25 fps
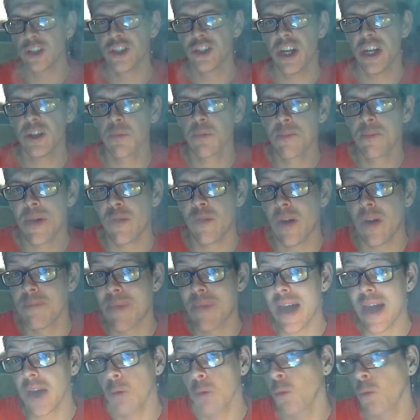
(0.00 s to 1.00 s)
changed. We'll be right
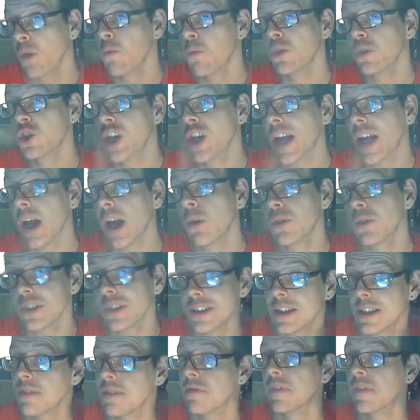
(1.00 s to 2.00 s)
back. We will check out
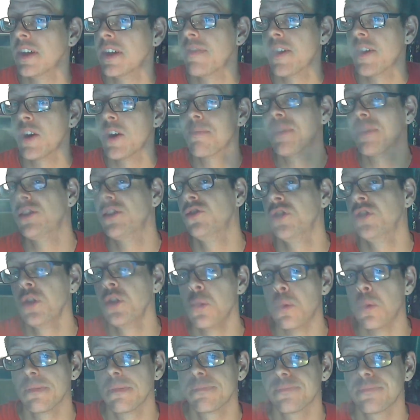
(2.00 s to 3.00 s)
flavor number
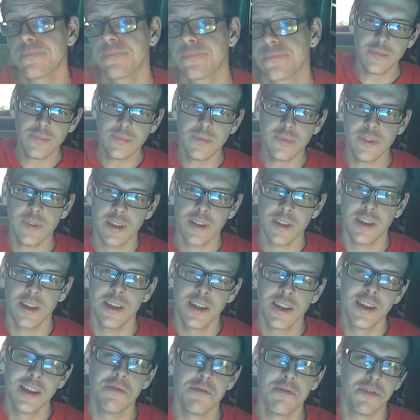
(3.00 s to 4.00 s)
two.
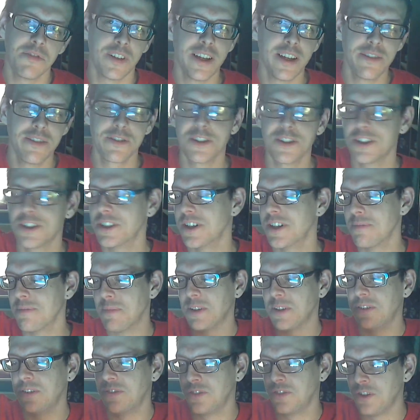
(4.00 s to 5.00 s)
Flavor
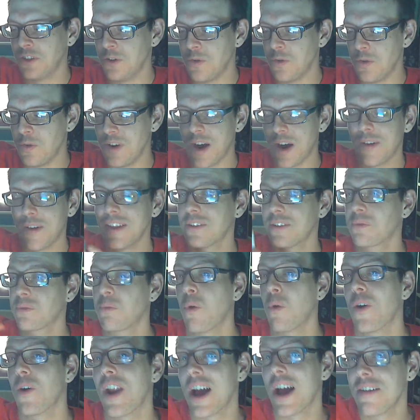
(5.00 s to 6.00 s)
number two. Now this
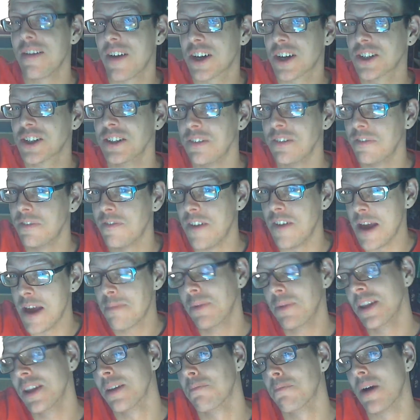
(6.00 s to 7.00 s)
one, I've actually
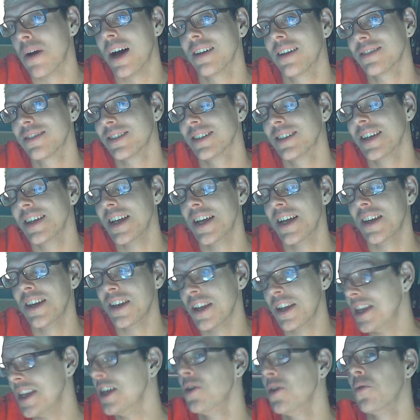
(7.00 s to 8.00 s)
vaped in the past in
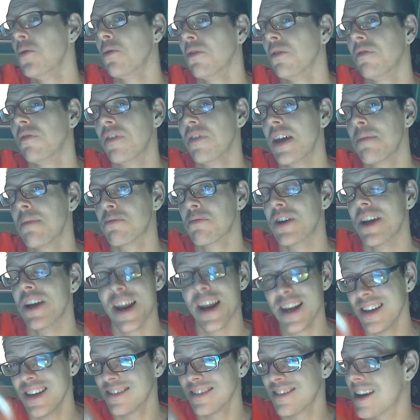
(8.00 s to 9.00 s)
the ye olde vapery,
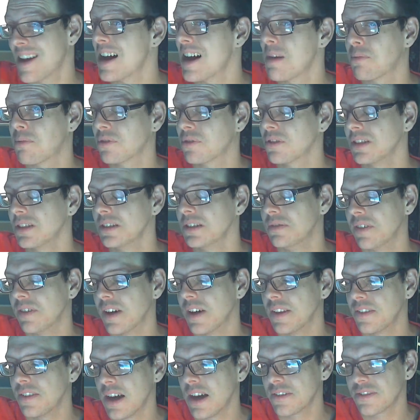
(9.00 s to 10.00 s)
and it is absolutely
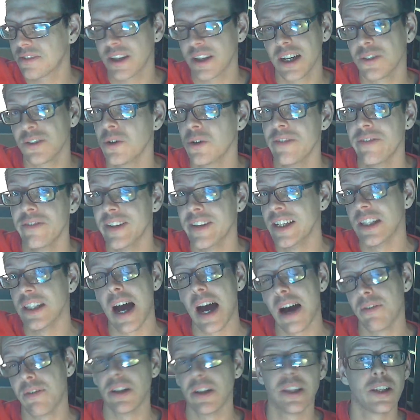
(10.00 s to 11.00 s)
fantastic. I don't even need to
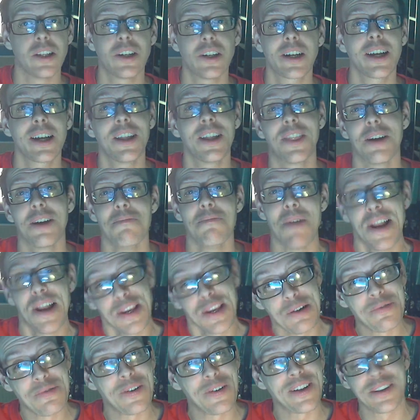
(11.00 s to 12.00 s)
have a look at the
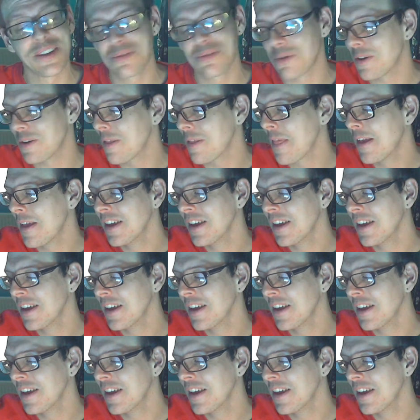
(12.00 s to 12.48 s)
menu for this one.